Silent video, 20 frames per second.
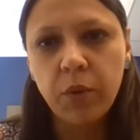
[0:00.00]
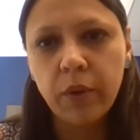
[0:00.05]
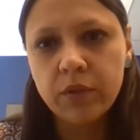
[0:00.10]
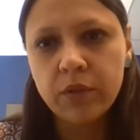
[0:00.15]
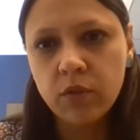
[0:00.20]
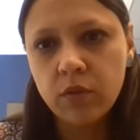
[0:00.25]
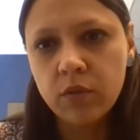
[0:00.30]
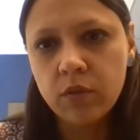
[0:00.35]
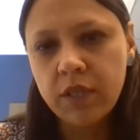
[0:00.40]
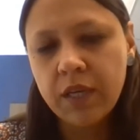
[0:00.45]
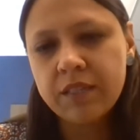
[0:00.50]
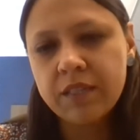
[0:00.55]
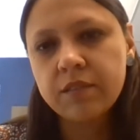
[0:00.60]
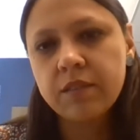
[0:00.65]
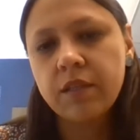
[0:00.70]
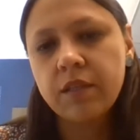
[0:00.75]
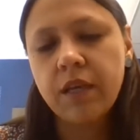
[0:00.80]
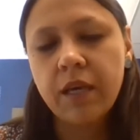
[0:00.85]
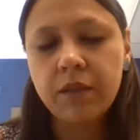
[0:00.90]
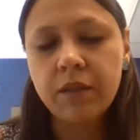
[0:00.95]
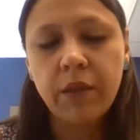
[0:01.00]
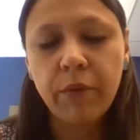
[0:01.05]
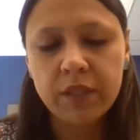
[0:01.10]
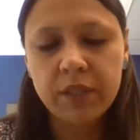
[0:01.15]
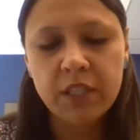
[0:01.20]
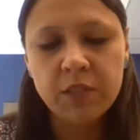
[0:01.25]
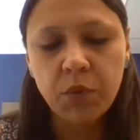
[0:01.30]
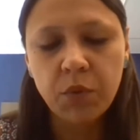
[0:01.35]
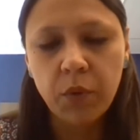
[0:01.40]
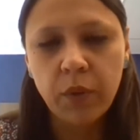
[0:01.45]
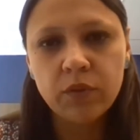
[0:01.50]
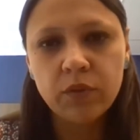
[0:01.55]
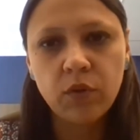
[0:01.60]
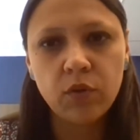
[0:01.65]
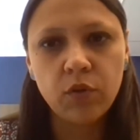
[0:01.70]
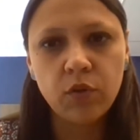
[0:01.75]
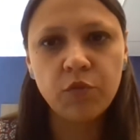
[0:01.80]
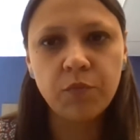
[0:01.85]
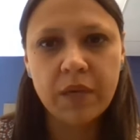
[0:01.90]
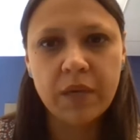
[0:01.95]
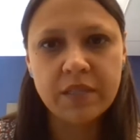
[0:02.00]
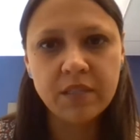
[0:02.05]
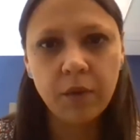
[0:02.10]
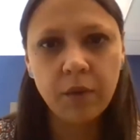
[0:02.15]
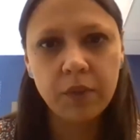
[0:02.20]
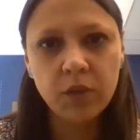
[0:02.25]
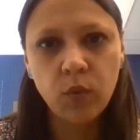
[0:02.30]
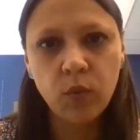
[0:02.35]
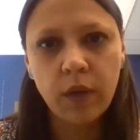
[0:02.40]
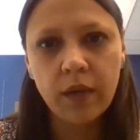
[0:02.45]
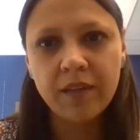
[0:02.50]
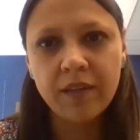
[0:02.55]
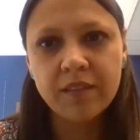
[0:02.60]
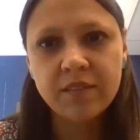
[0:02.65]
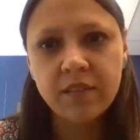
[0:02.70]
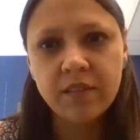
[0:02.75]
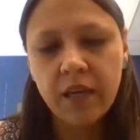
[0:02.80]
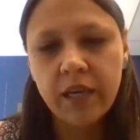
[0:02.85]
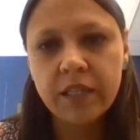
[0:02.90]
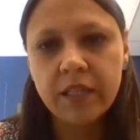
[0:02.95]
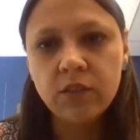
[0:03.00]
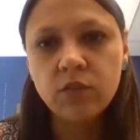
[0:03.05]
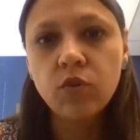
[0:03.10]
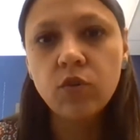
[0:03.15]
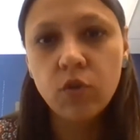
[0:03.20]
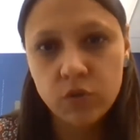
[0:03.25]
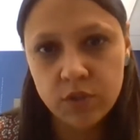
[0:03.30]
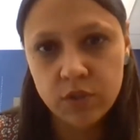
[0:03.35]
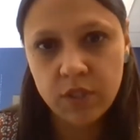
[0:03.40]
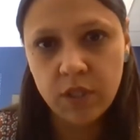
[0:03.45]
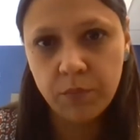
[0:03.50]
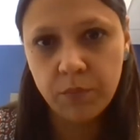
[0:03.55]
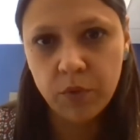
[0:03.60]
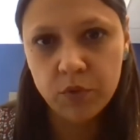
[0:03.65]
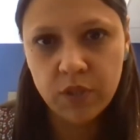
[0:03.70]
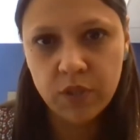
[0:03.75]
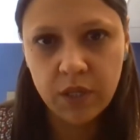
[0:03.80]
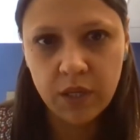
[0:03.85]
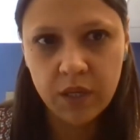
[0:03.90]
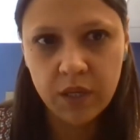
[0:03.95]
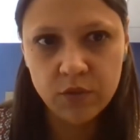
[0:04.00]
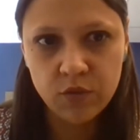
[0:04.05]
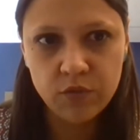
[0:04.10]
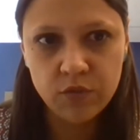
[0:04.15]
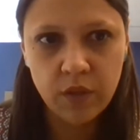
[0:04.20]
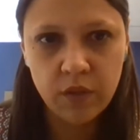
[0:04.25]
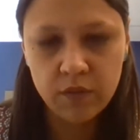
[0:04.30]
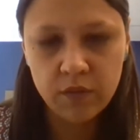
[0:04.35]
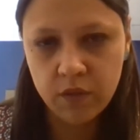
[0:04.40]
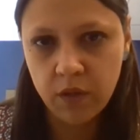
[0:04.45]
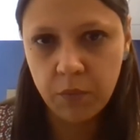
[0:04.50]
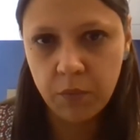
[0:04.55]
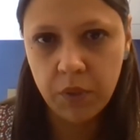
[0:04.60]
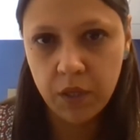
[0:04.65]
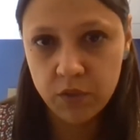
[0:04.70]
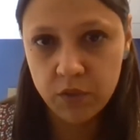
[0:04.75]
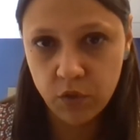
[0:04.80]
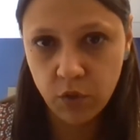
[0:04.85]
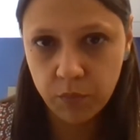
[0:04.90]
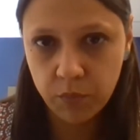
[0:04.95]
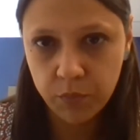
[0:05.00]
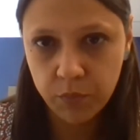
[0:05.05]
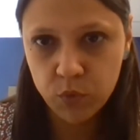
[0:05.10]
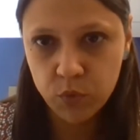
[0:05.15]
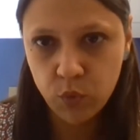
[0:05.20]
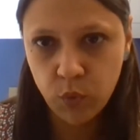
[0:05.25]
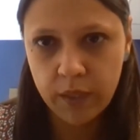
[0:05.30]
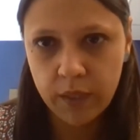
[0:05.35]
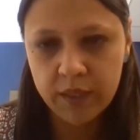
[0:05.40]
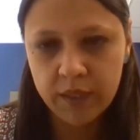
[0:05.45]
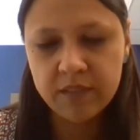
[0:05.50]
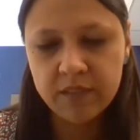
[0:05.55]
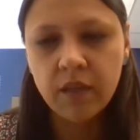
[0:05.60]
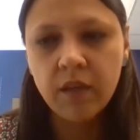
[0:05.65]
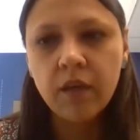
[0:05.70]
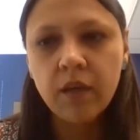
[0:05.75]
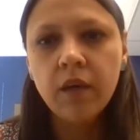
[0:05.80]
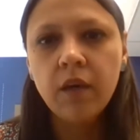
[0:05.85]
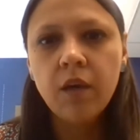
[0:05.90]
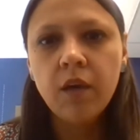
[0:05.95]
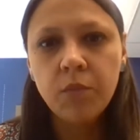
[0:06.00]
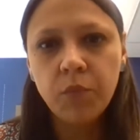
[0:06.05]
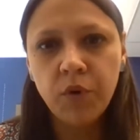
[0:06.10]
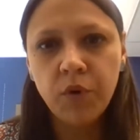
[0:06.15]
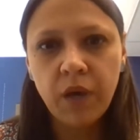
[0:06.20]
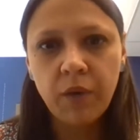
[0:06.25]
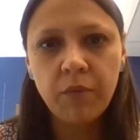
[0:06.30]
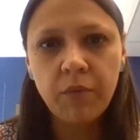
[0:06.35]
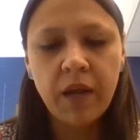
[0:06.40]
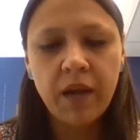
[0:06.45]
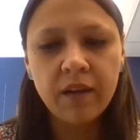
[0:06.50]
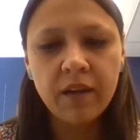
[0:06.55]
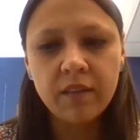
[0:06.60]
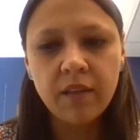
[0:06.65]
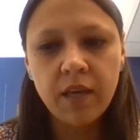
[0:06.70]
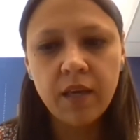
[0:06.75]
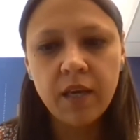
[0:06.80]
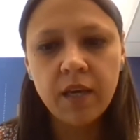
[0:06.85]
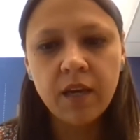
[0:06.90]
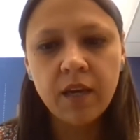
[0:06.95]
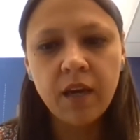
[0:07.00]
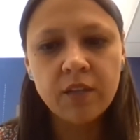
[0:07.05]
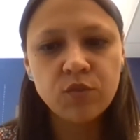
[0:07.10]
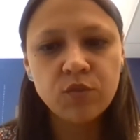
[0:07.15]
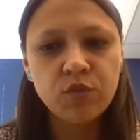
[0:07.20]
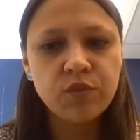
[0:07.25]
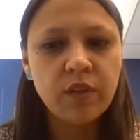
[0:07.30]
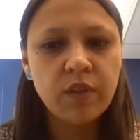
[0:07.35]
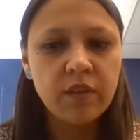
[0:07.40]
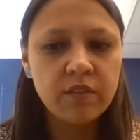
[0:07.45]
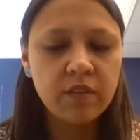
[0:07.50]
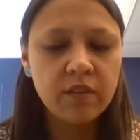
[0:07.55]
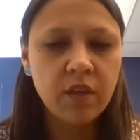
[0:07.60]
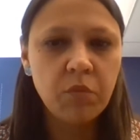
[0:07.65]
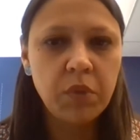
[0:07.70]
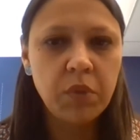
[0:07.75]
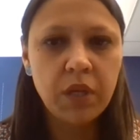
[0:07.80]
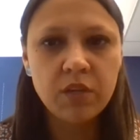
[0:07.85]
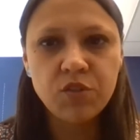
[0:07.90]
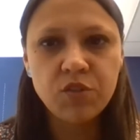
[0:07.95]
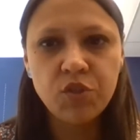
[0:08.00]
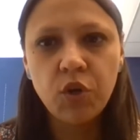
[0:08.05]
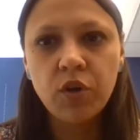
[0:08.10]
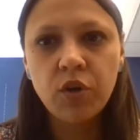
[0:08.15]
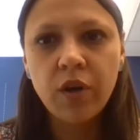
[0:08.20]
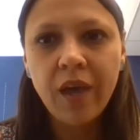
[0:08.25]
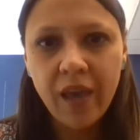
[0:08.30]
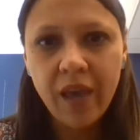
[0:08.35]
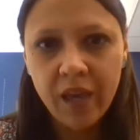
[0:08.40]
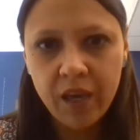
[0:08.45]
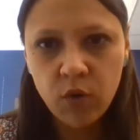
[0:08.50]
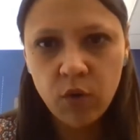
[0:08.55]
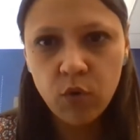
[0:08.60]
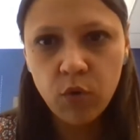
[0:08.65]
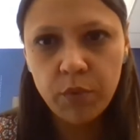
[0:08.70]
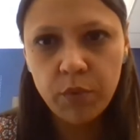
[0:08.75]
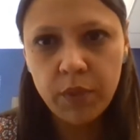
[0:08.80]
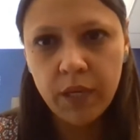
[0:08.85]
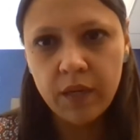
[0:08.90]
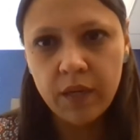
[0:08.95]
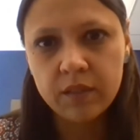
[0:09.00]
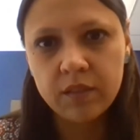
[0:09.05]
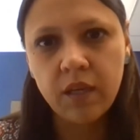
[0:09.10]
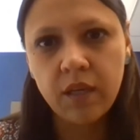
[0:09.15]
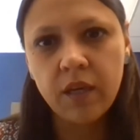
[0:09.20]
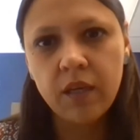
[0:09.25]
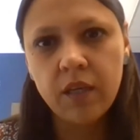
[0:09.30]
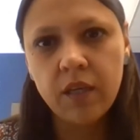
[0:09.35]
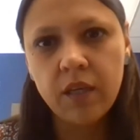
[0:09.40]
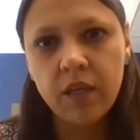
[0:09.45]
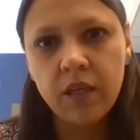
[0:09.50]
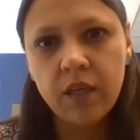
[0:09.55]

probative debates, the most usual probative debates in two types of specific cases of discrimination.